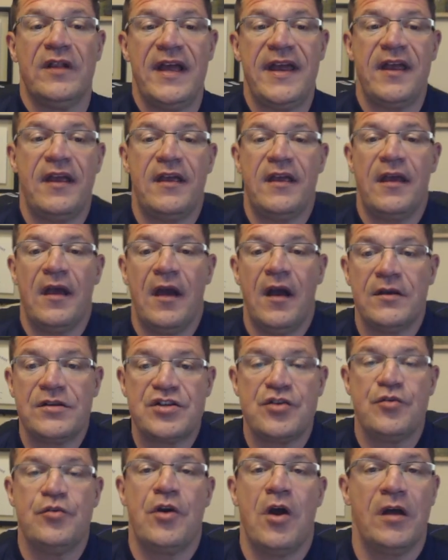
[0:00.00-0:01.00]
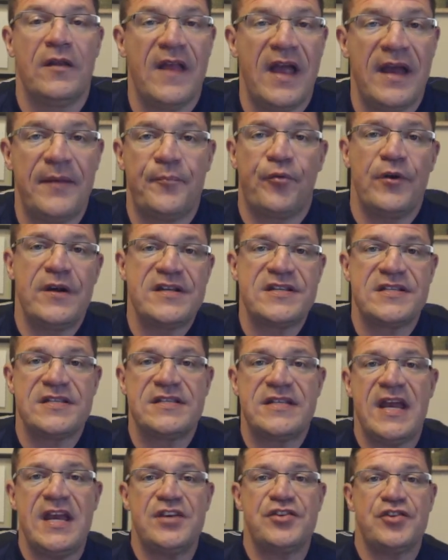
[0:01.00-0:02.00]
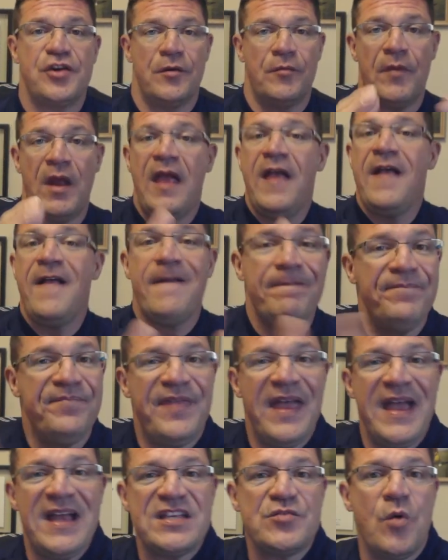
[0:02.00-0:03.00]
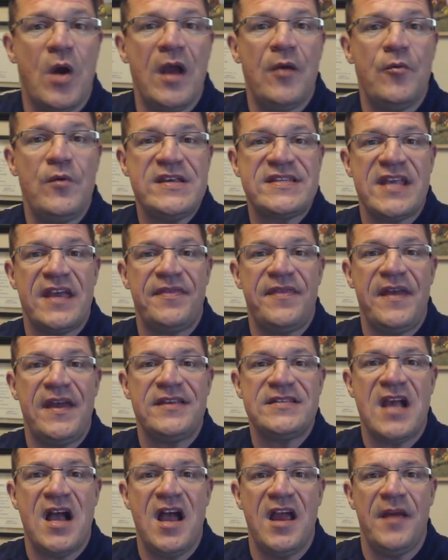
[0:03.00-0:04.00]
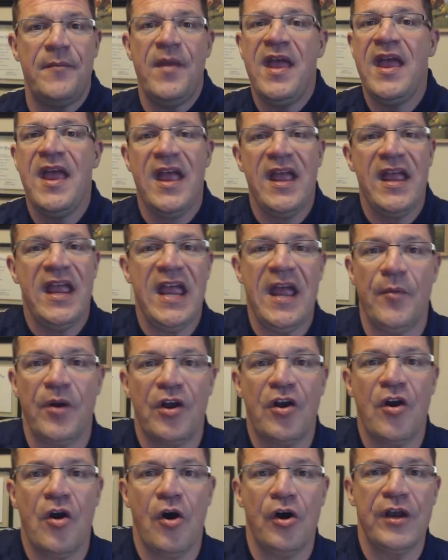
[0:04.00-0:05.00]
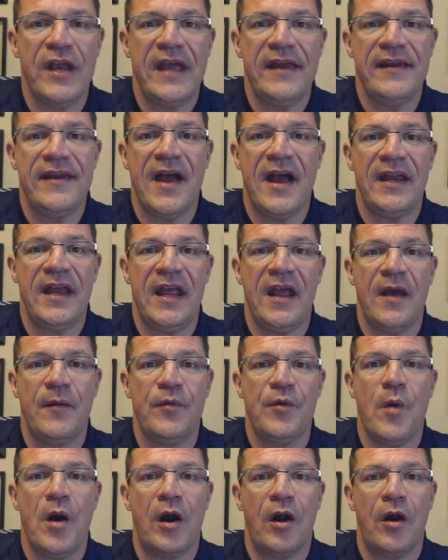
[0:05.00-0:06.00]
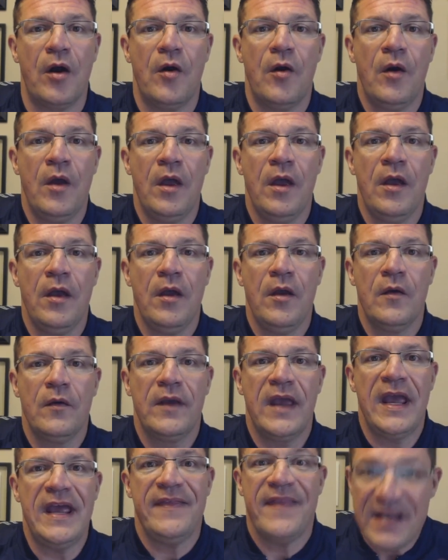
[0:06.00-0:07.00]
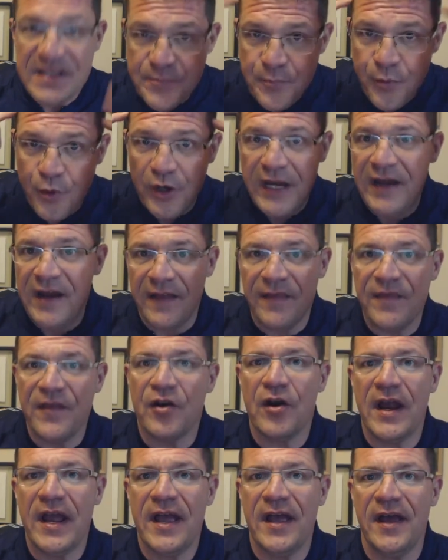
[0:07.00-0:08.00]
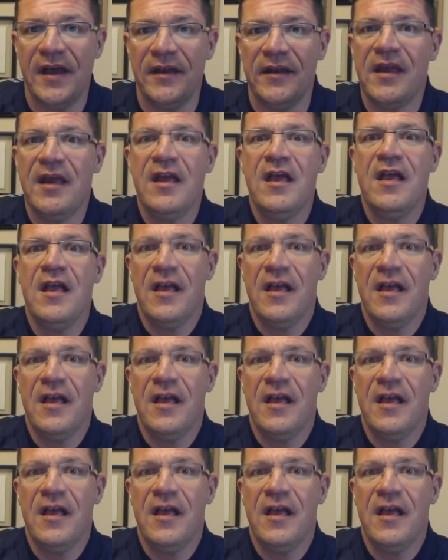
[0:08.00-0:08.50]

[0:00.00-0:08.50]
link to an online presentation. That's why we set that time. Hey, I'm going to call you at 9 a.m. tomorrow. Okay, that's putting in their head